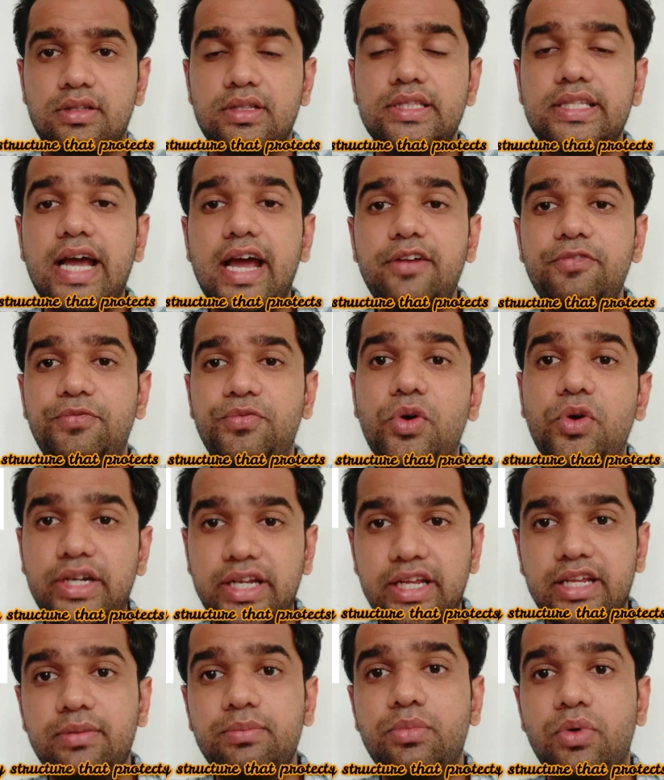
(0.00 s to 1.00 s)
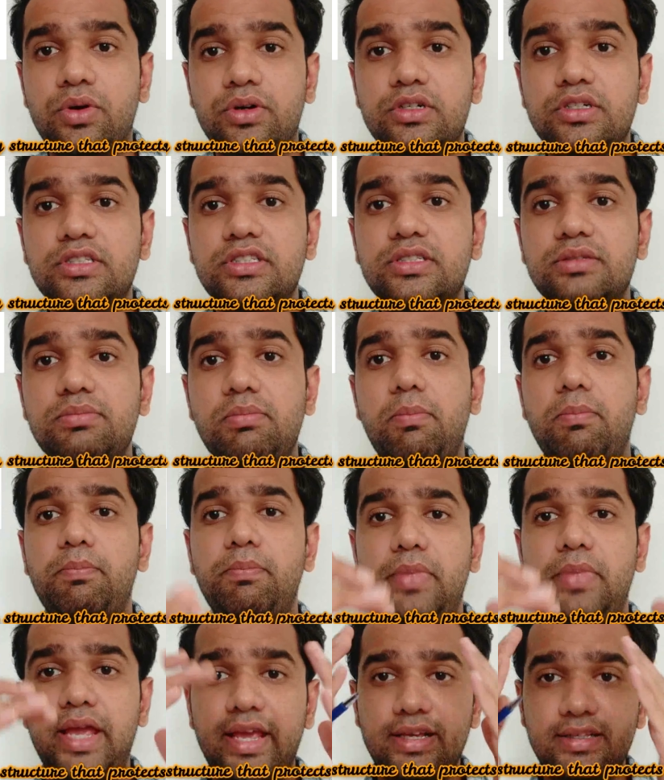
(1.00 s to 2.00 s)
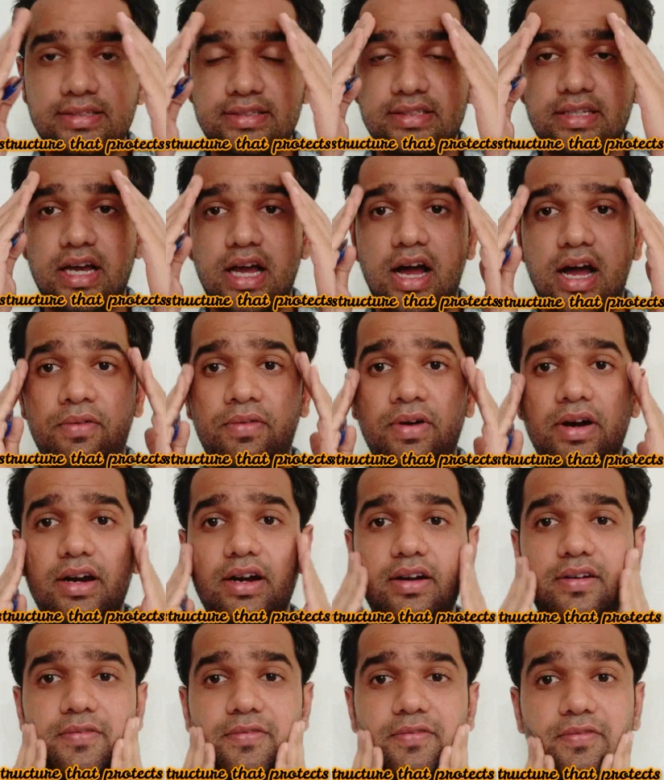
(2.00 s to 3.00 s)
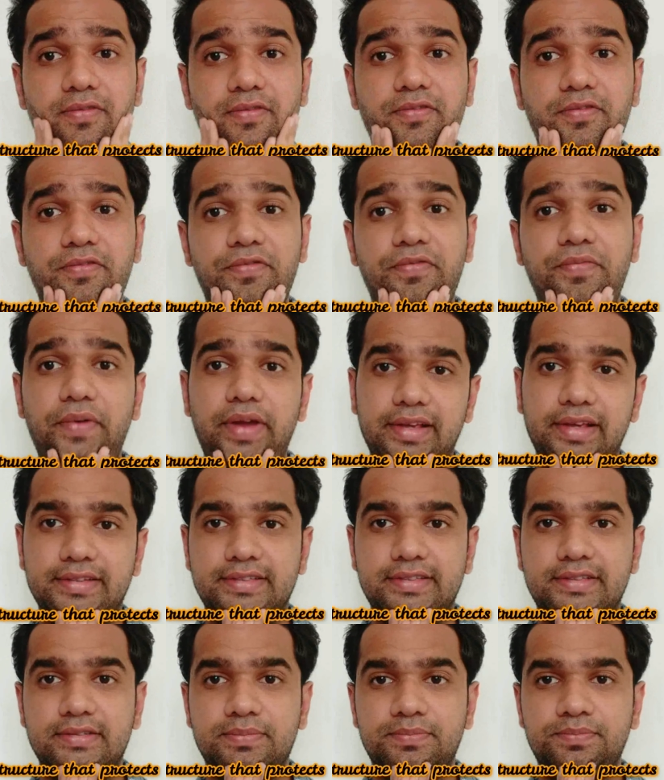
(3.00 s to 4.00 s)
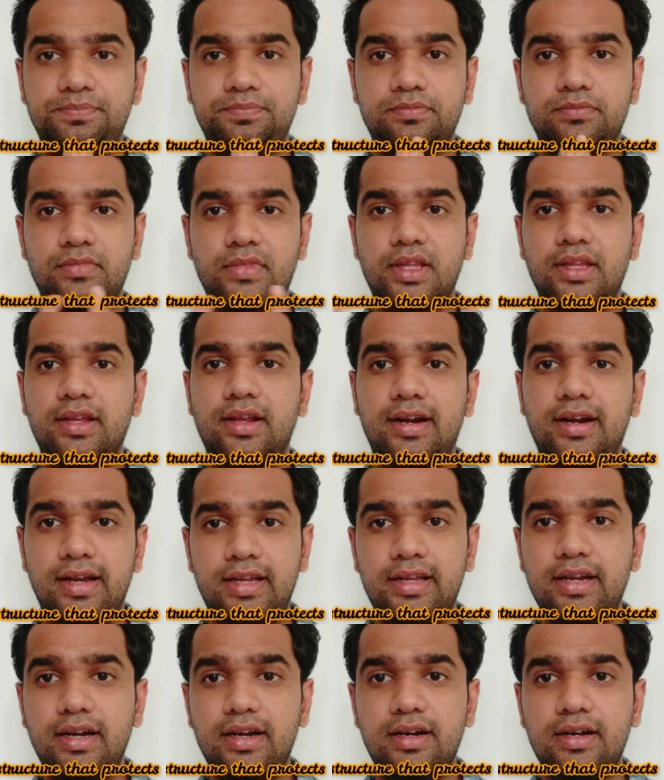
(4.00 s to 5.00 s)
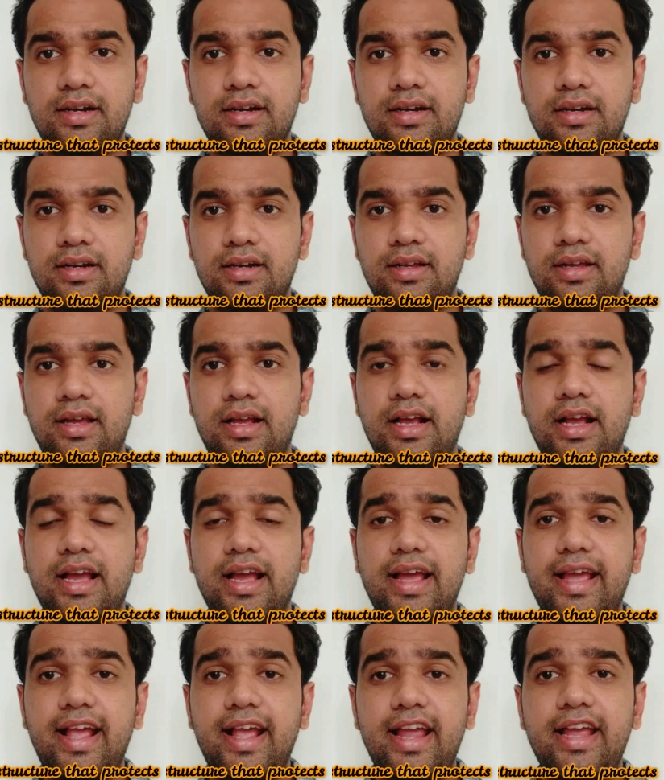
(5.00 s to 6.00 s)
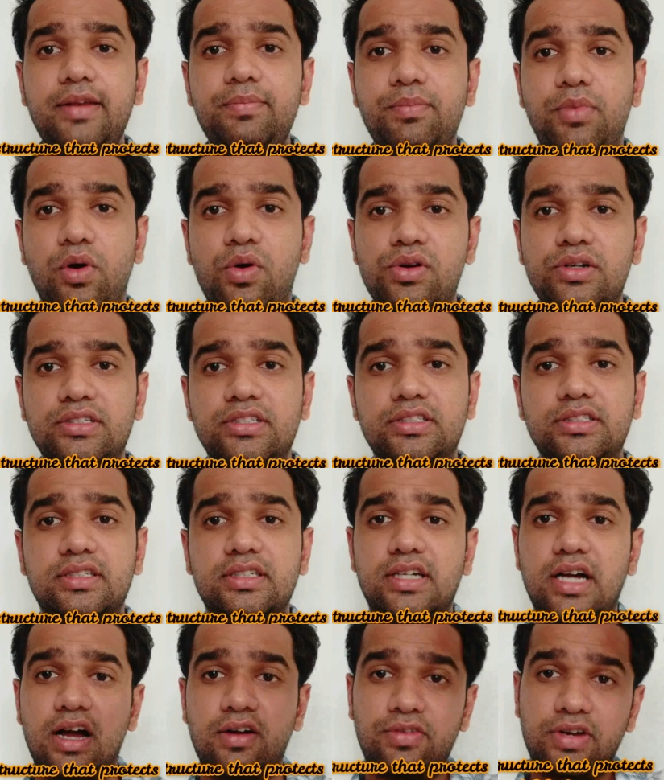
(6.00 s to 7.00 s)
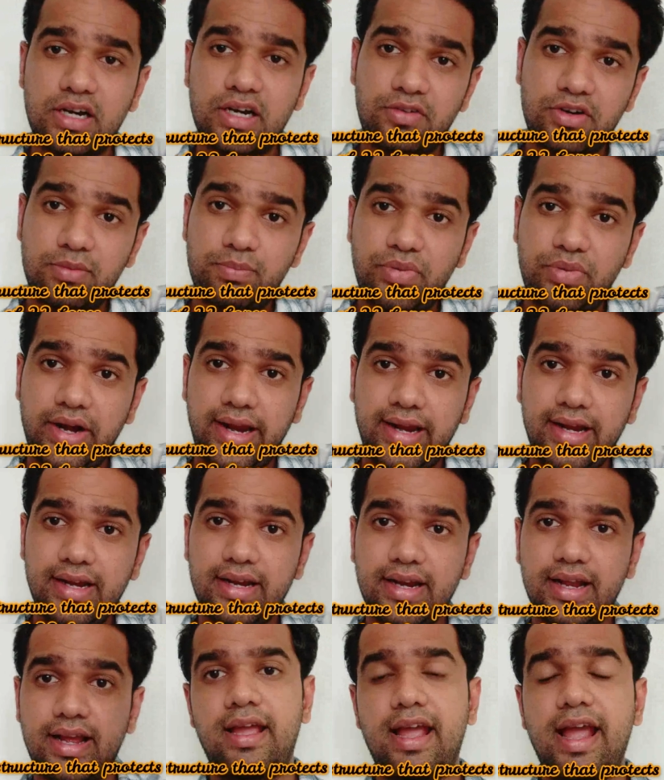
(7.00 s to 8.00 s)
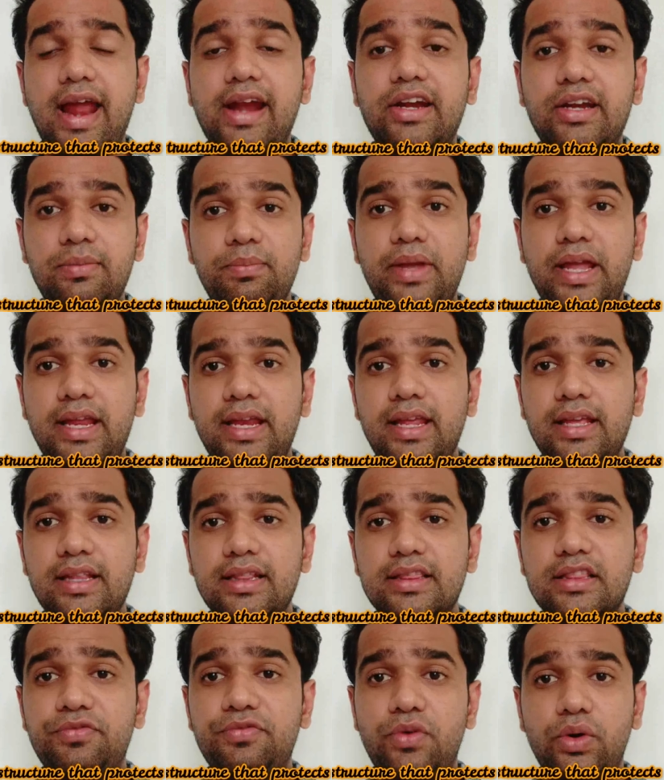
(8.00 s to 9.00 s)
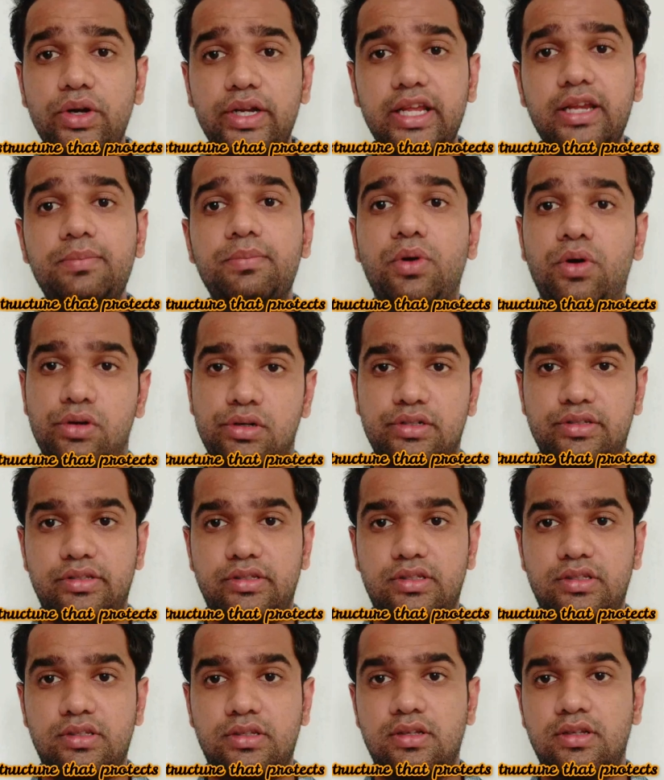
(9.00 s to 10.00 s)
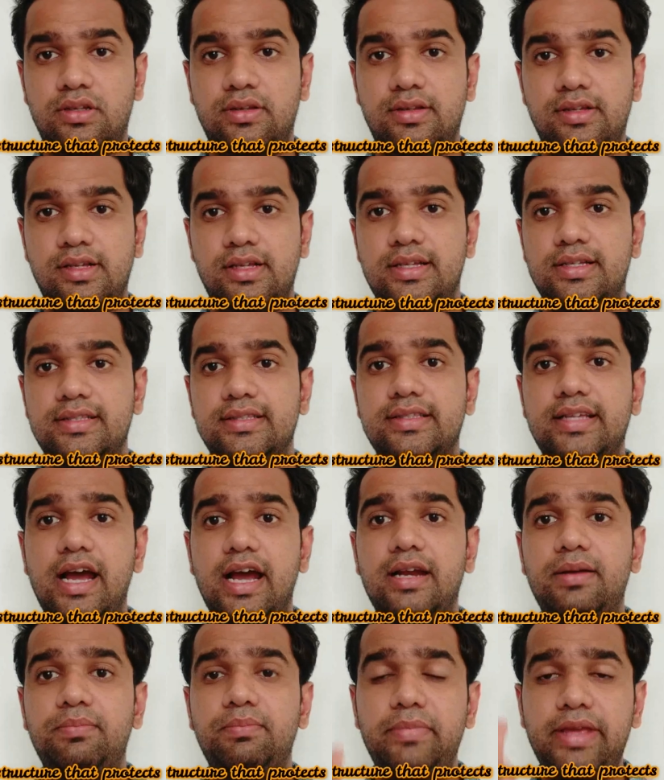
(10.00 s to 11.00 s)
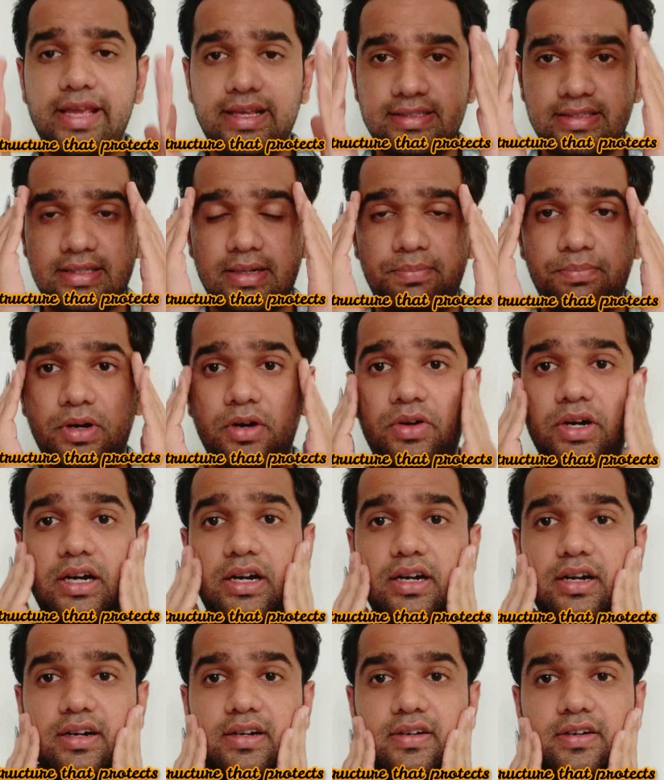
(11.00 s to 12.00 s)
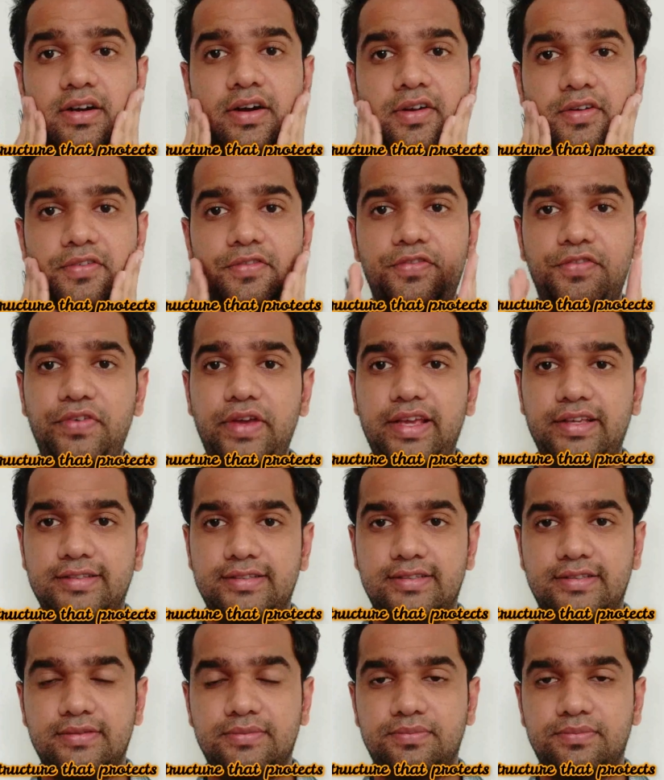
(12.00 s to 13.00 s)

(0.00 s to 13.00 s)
That 14 bones makes our face. Clear? 8 bones cover our brain and remaining the 14 bones that makes up our face.